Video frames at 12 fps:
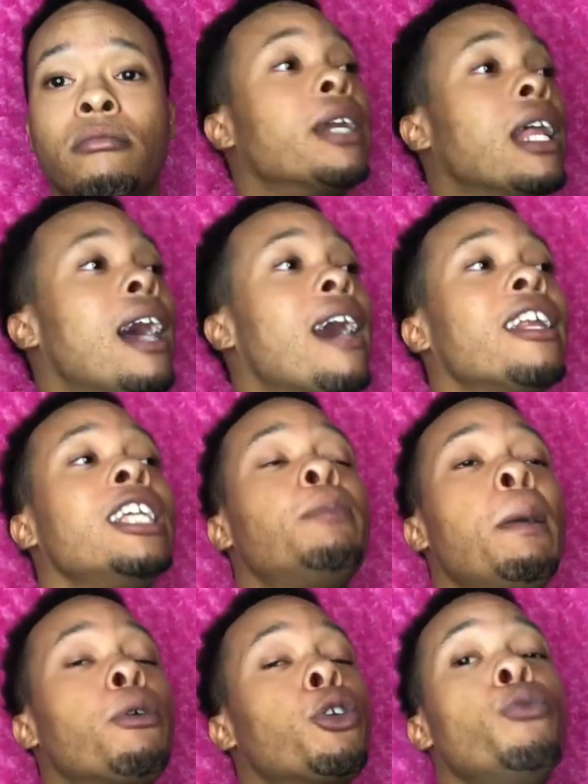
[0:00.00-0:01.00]
But a lot of these
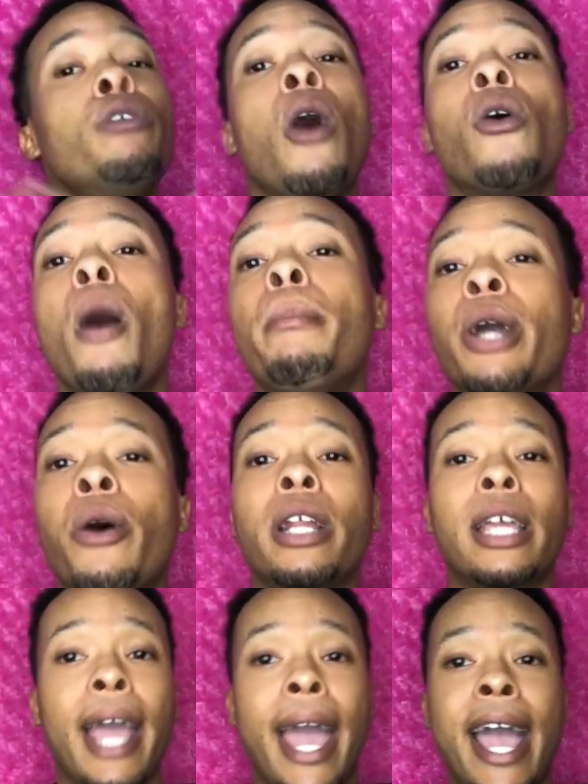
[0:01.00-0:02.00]
people you know gonna be on the
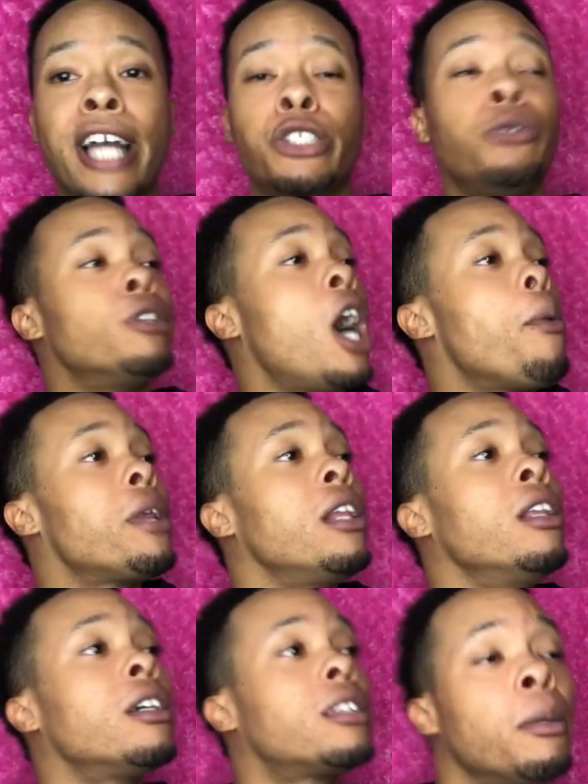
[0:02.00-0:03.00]
cast. You know already
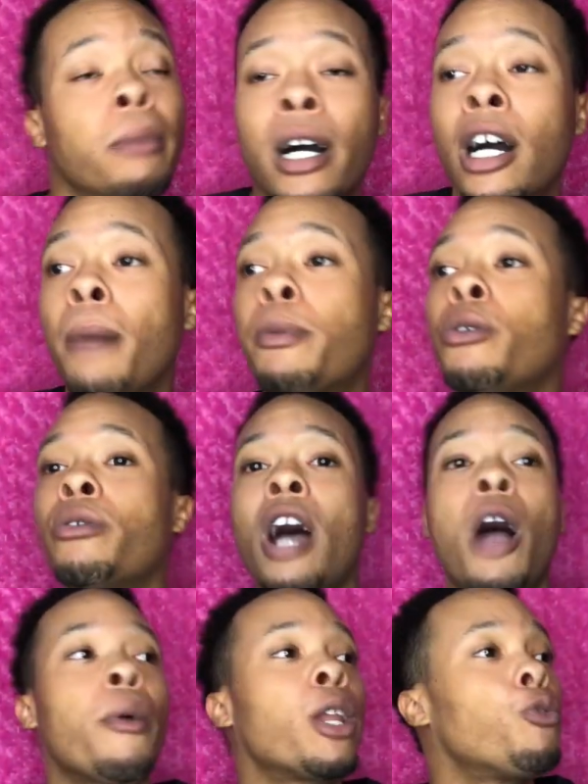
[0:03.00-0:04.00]
looked them up. You know
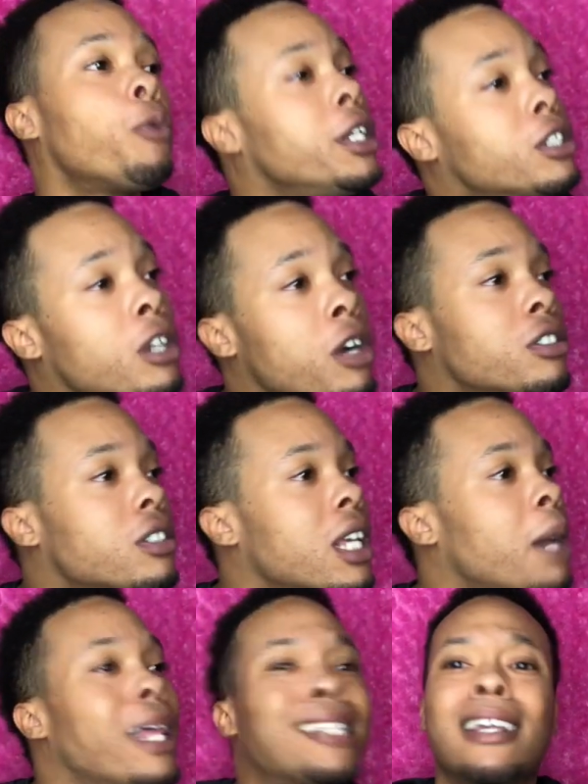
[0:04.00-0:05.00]
already researched
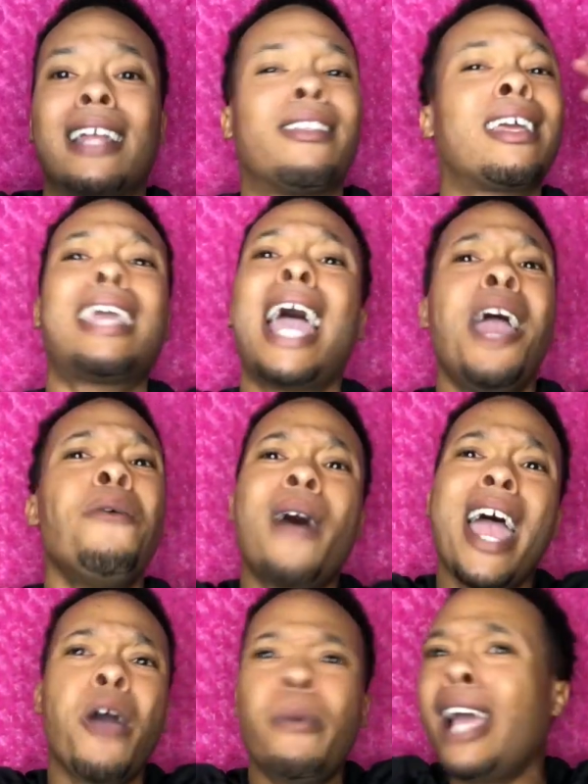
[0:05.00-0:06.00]
them. That's the
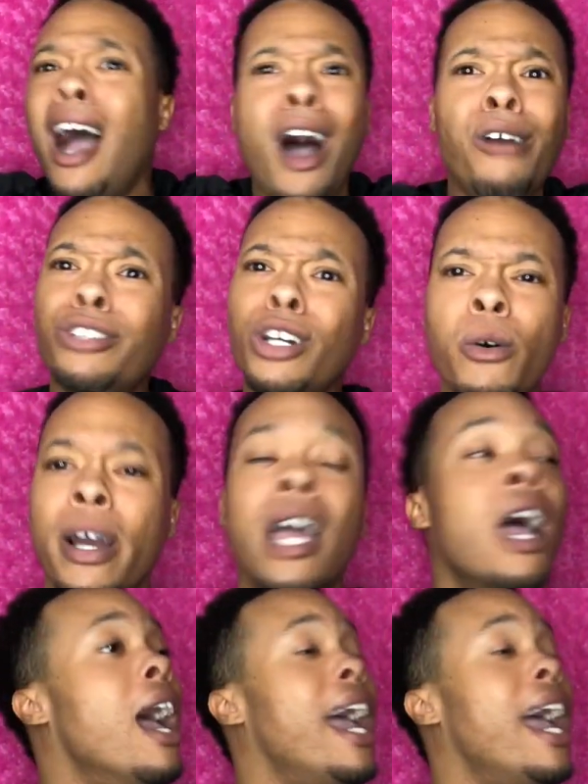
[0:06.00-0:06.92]
gateway. We all do it.